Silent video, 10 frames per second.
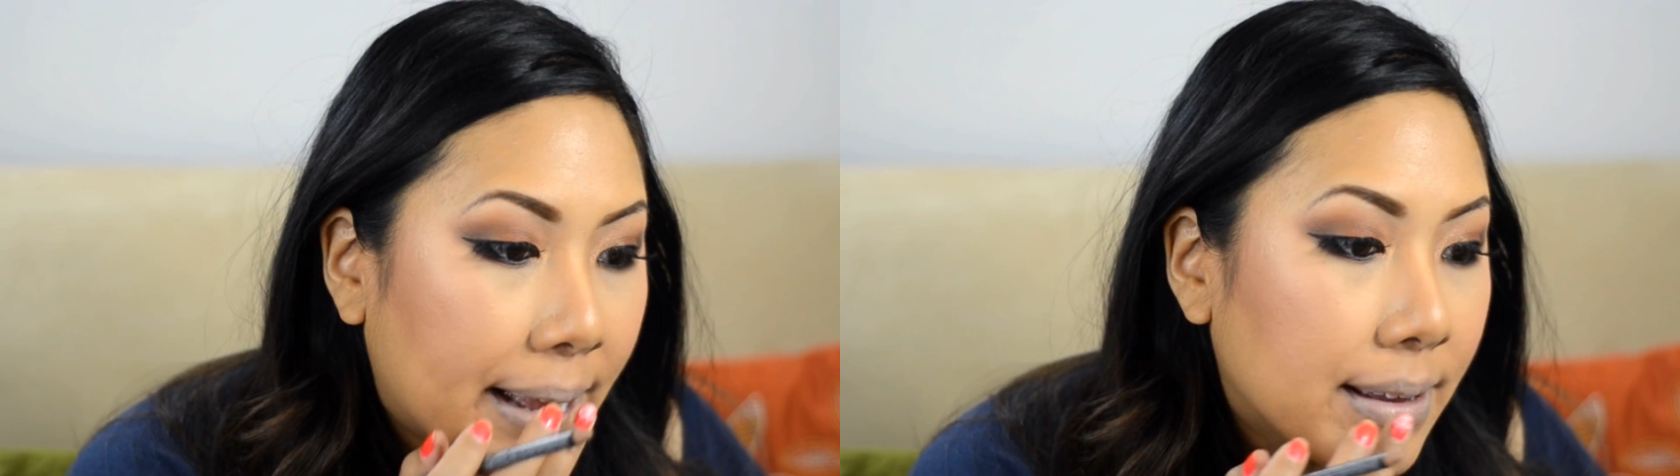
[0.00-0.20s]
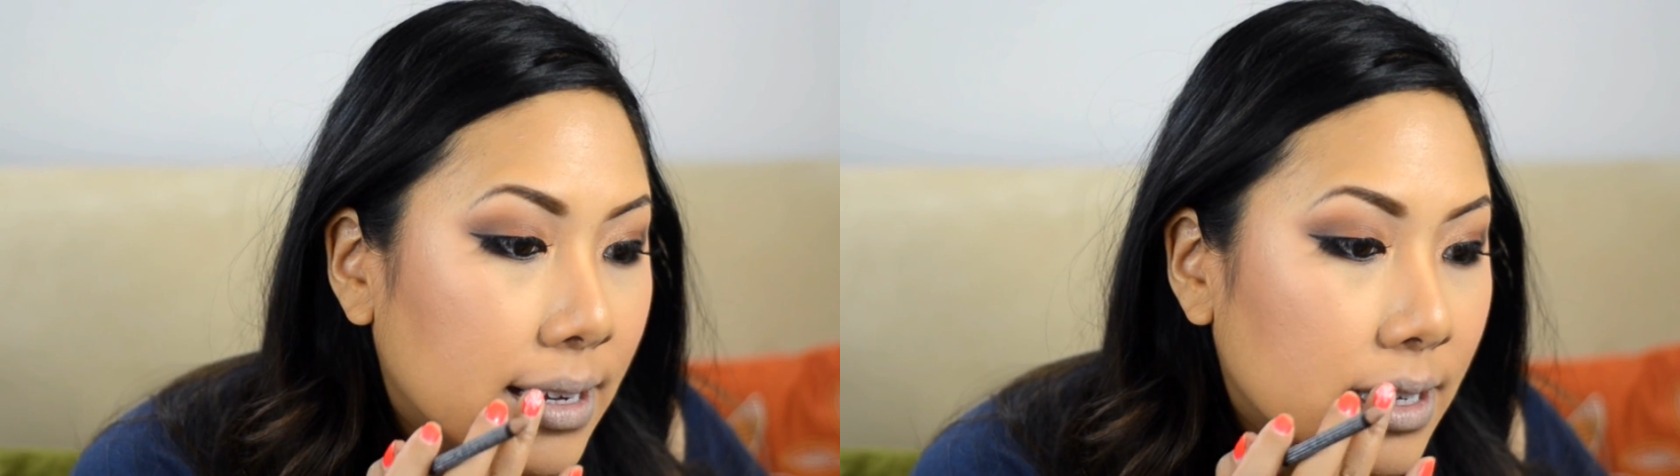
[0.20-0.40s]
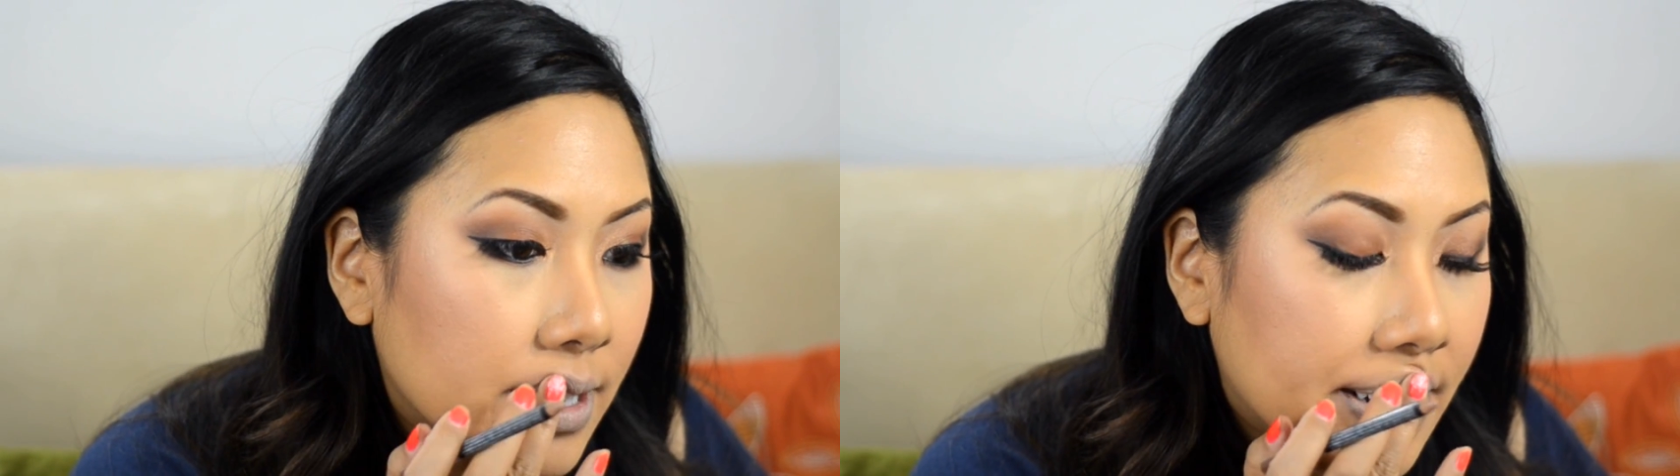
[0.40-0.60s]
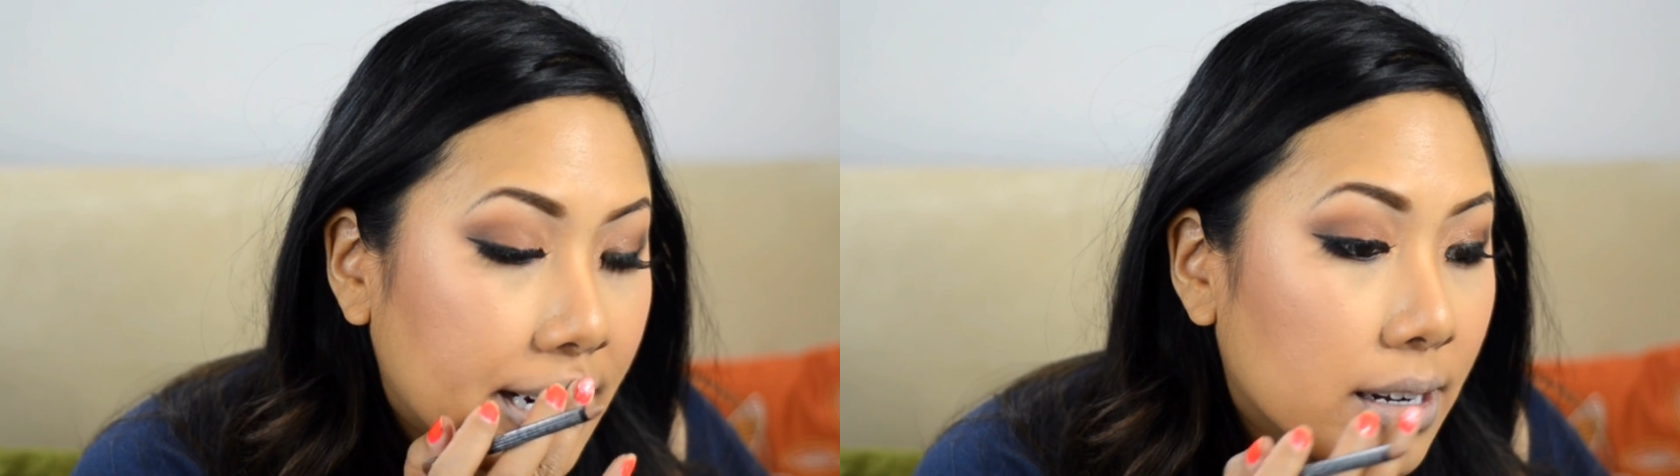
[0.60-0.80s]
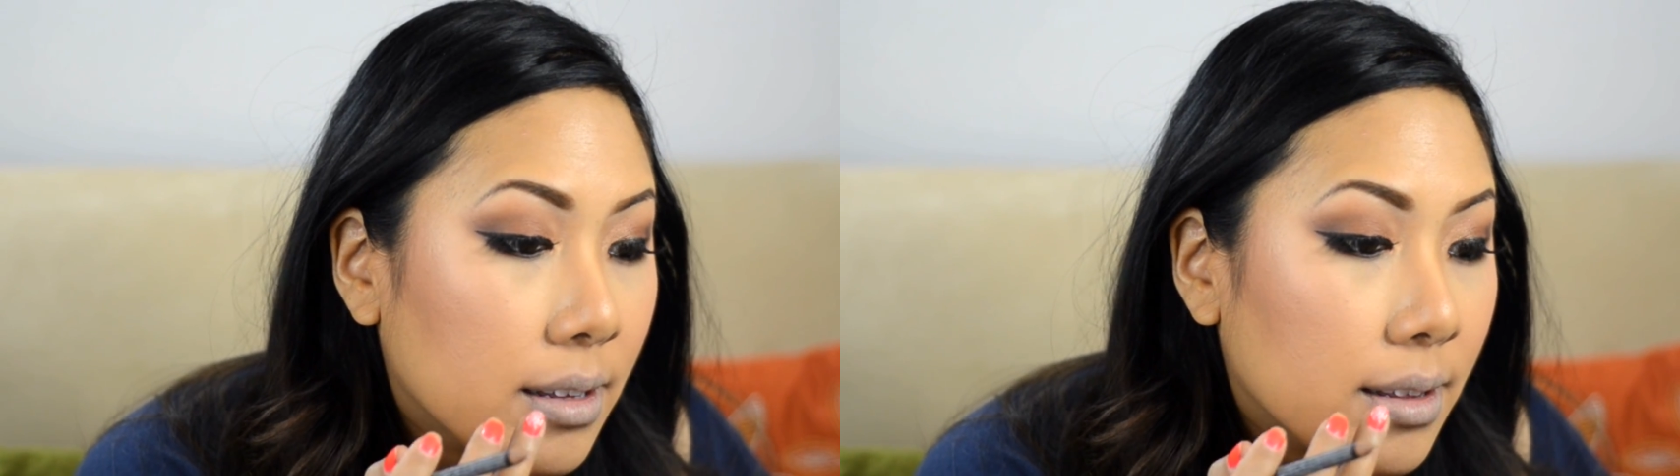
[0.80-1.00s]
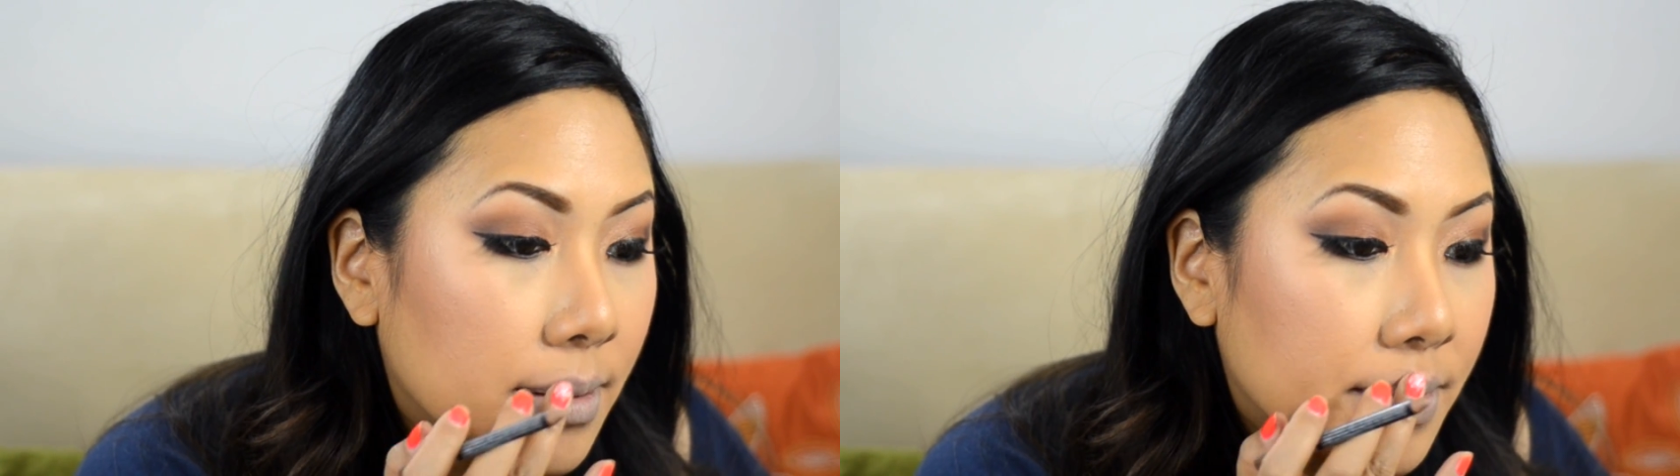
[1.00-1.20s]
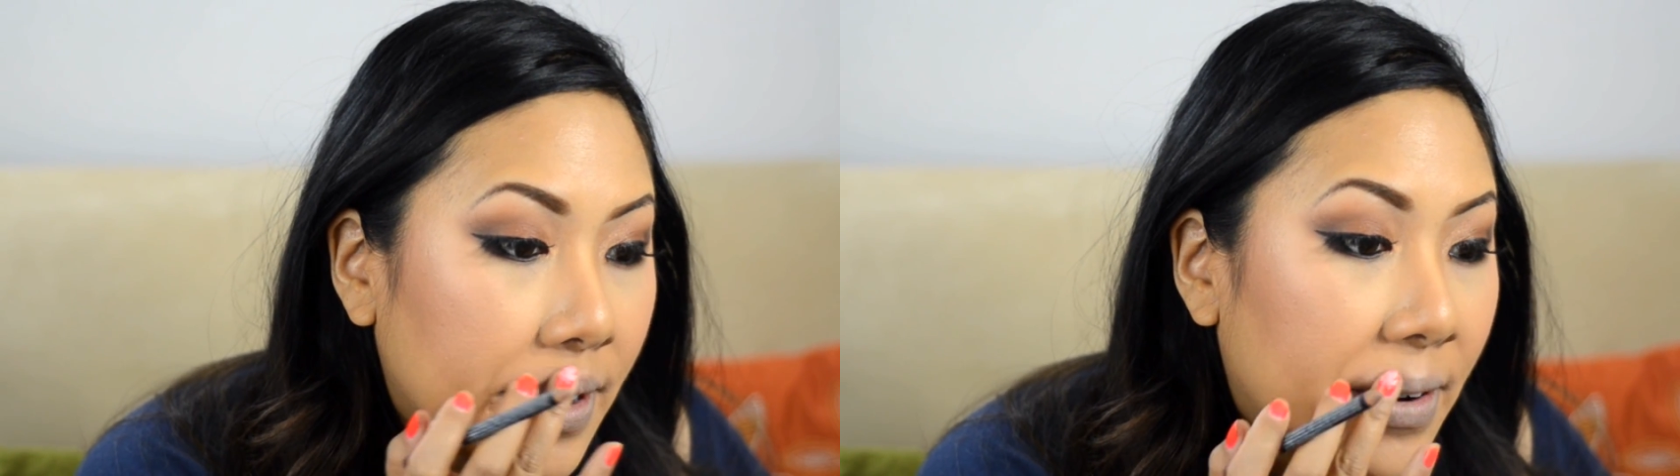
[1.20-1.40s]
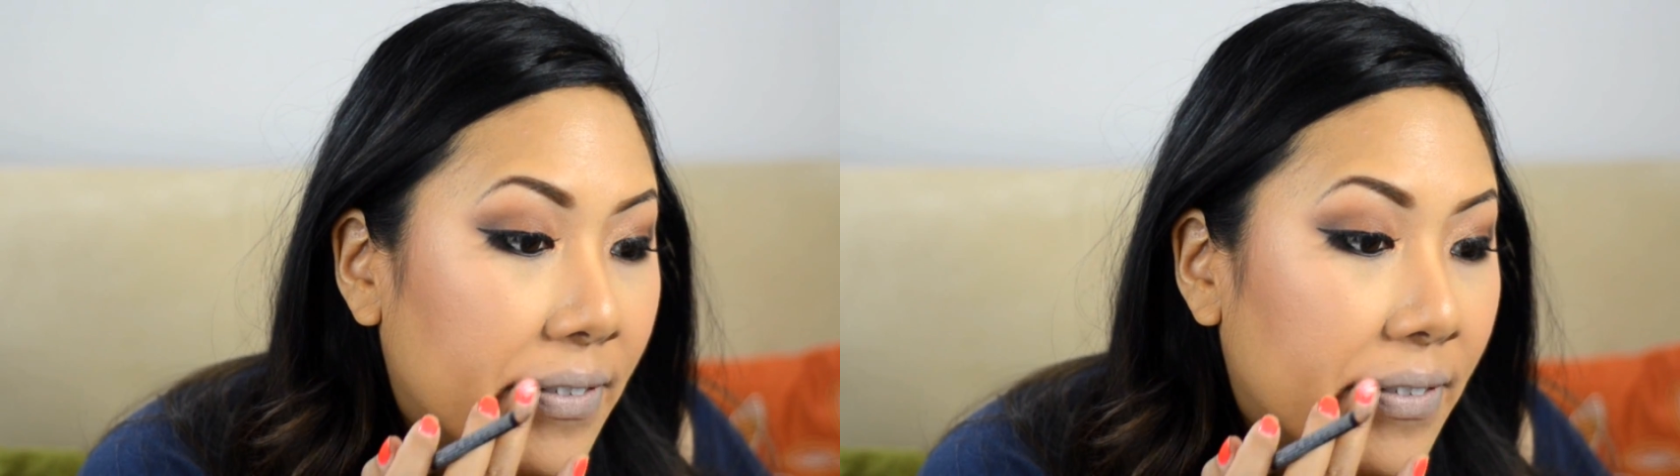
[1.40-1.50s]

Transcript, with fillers: Make sure your lips are